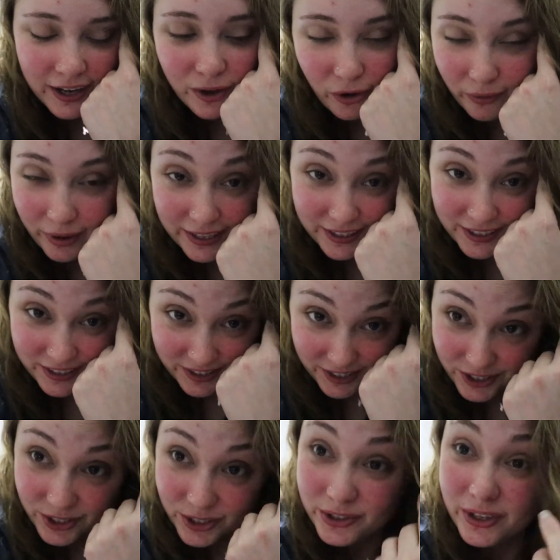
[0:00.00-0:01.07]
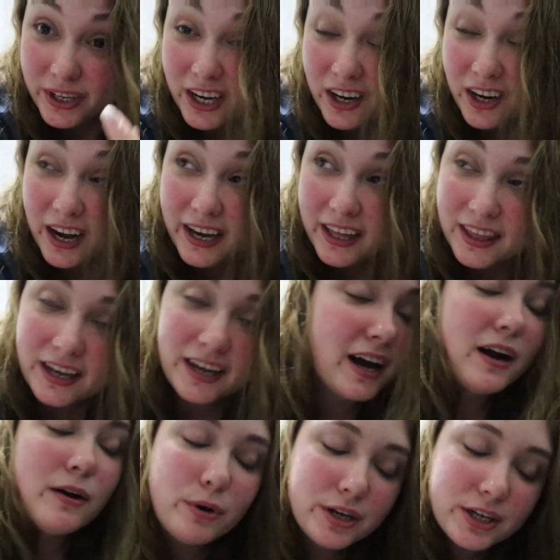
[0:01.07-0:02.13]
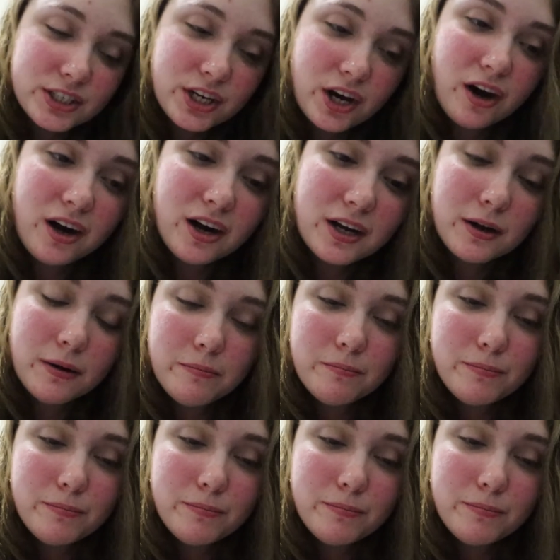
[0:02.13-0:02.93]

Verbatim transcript: Going into the new year, I think I want to talk